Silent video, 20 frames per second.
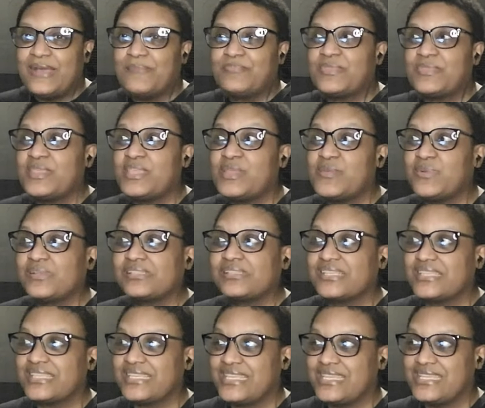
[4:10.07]
He
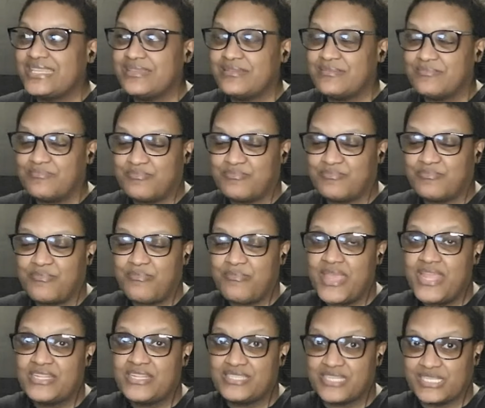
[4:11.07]
wasn't the
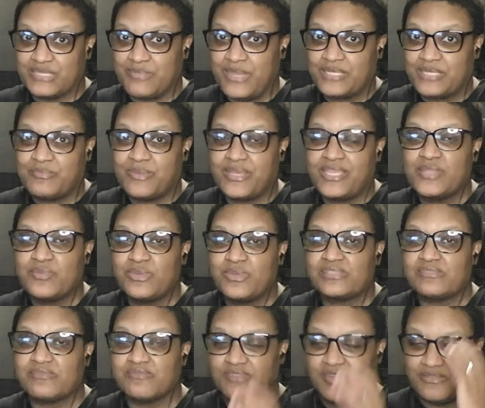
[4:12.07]
main suspect, but he was
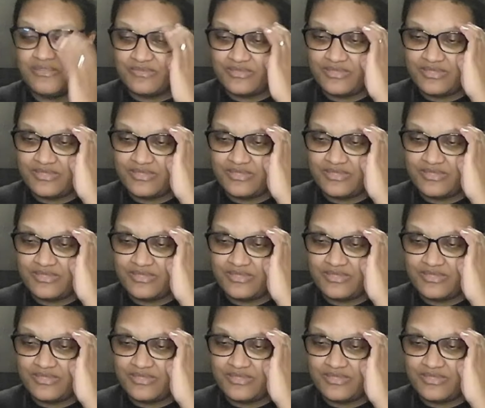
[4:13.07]
involved.